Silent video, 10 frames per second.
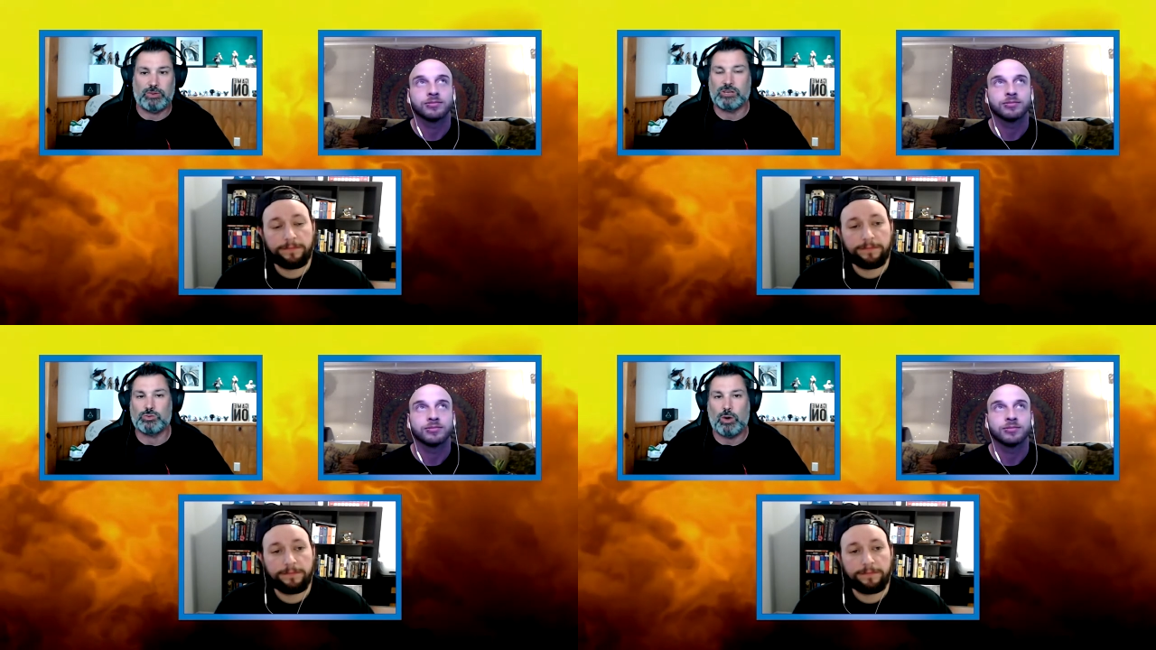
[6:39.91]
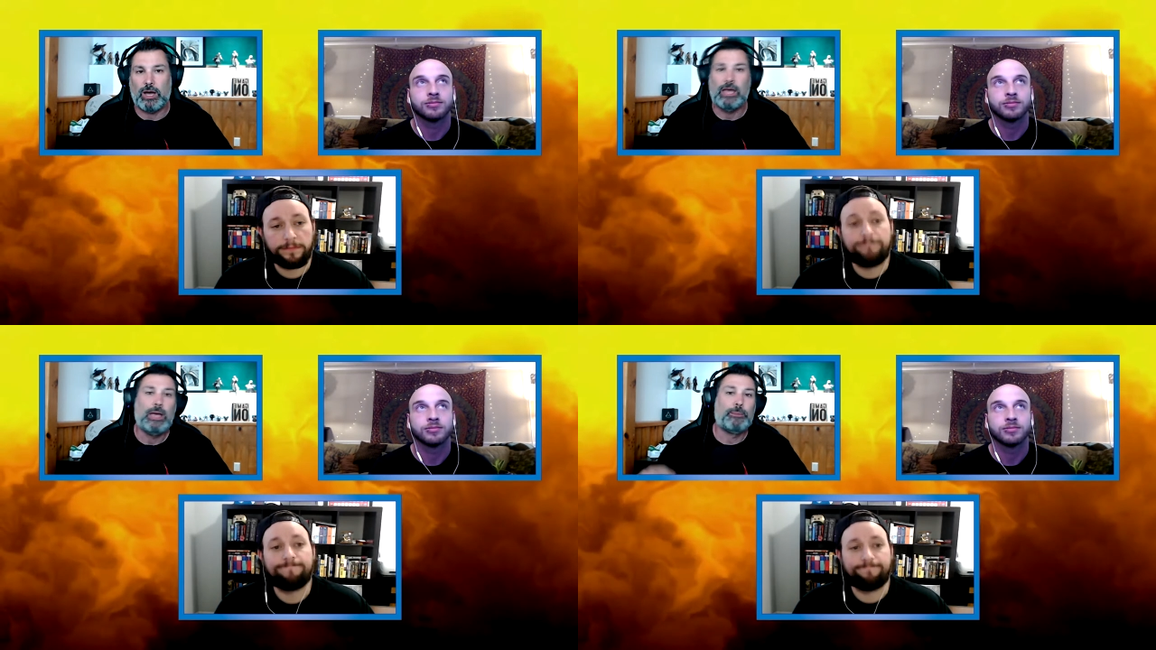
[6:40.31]
Speaker 1: Because
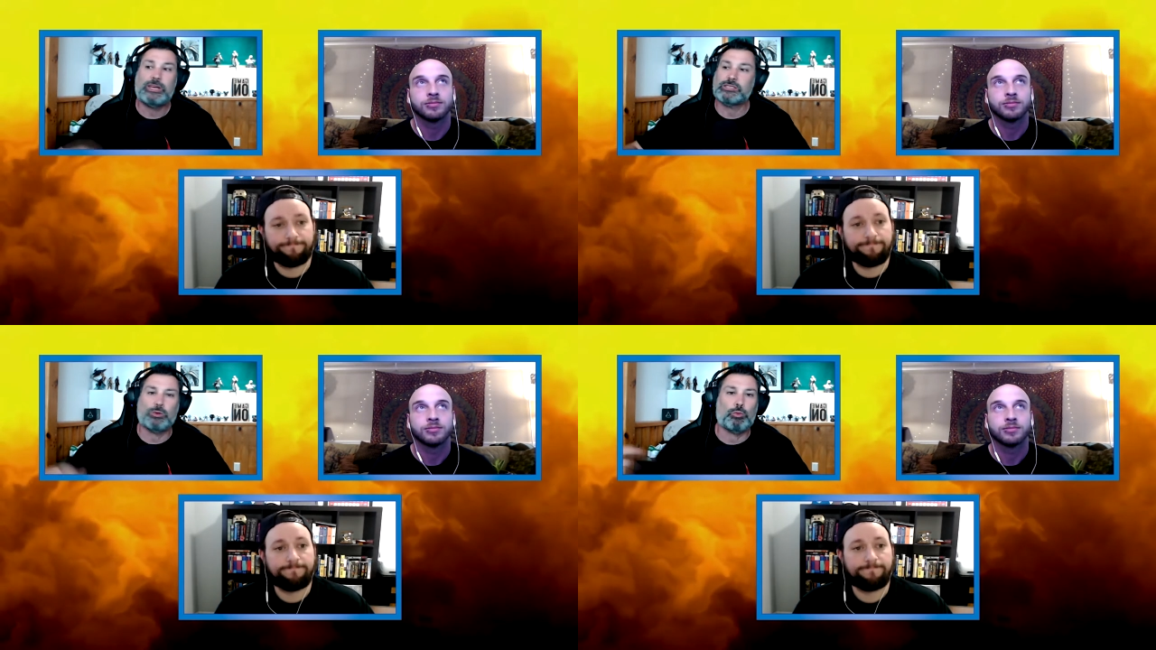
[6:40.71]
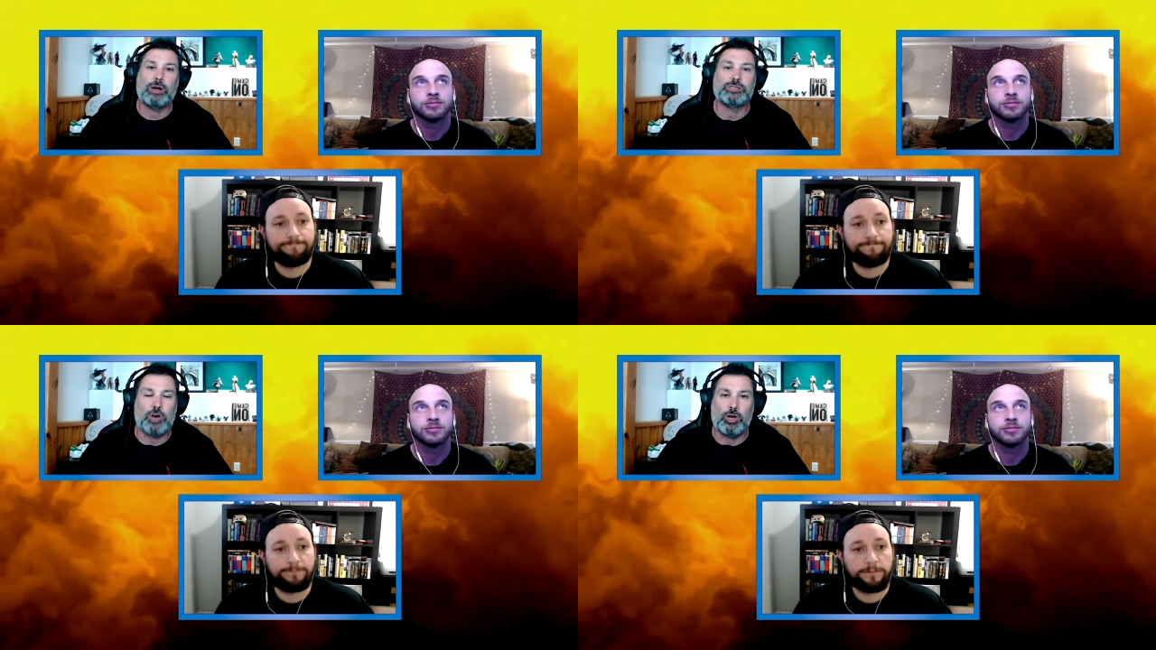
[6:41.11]
why? Because it
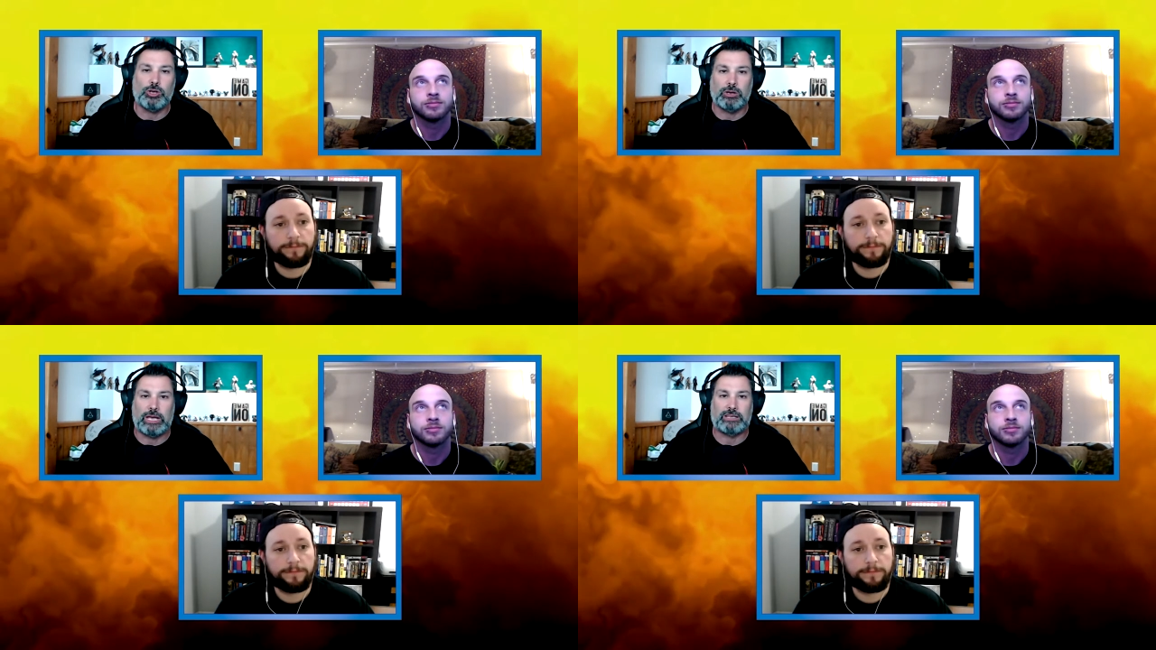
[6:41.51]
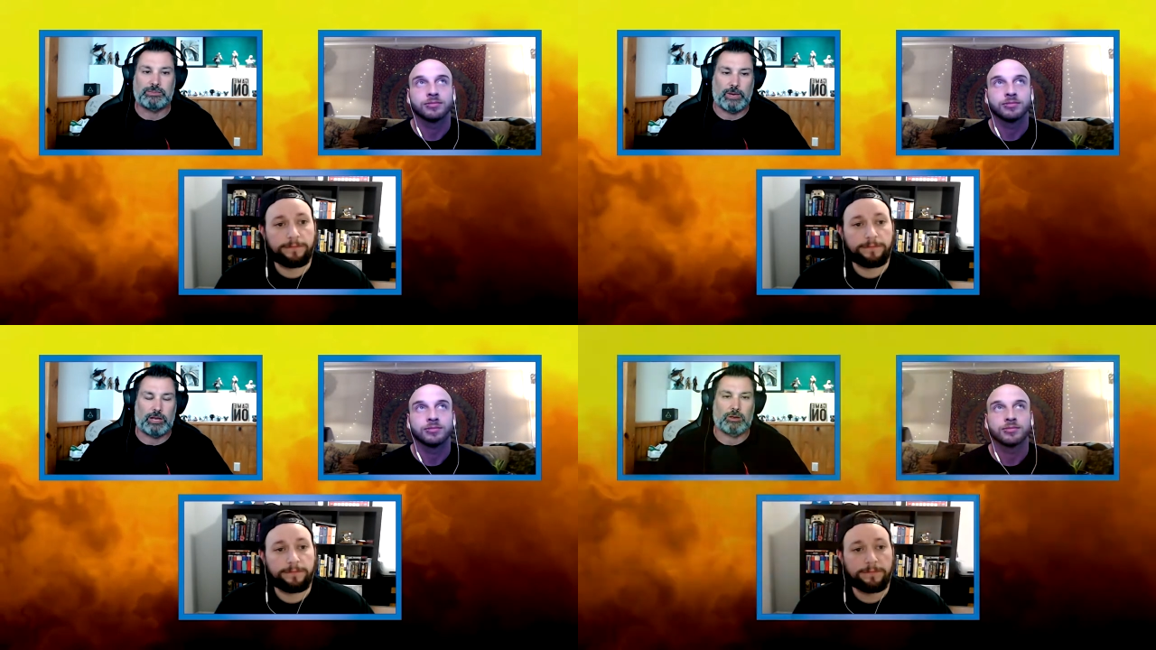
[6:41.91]
runs all your games better.